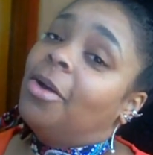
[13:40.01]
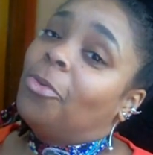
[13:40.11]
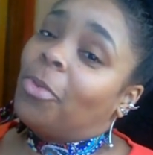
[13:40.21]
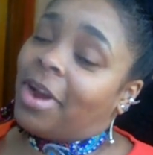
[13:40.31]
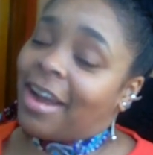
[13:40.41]

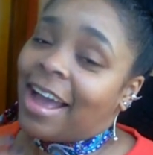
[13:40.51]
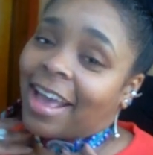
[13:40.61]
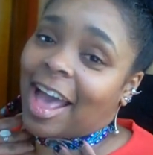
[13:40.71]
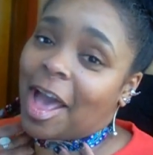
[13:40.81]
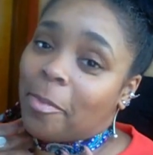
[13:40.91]
where I
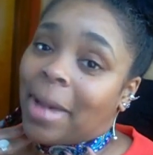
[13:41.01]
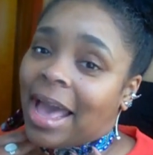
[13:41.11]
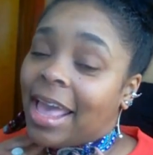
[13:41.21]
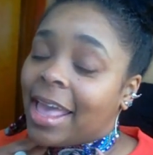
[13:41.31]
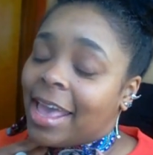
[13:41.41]
got my
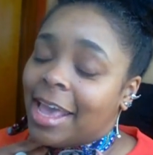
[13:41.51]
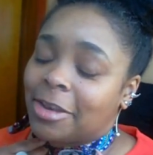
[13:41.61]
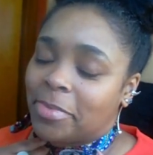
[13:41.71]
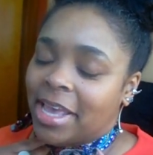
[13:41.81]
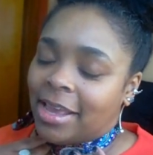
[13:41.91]

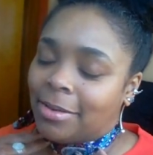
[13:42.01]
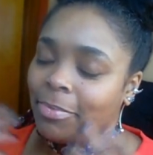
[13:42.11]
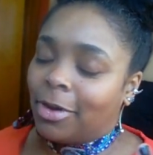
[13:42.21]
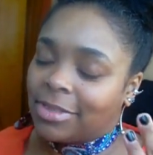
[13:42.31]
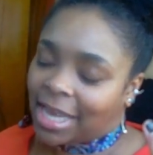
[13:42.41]
handmade
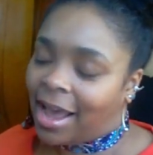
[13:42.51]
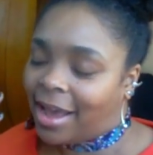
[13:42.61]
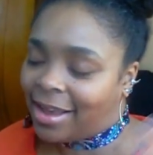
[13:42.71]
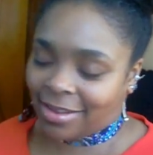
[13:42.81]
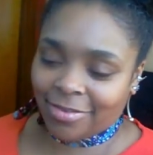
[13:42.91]
bow tie.